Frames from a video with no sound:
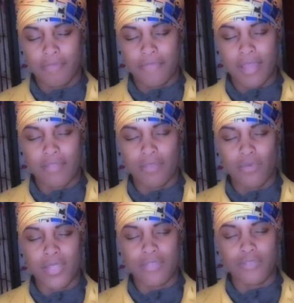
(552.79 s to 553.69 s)

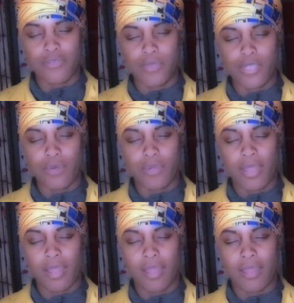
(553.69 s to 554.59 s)
Finding ways to be
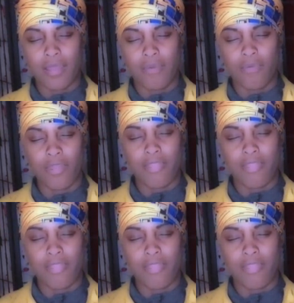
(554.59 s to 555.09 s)
okay with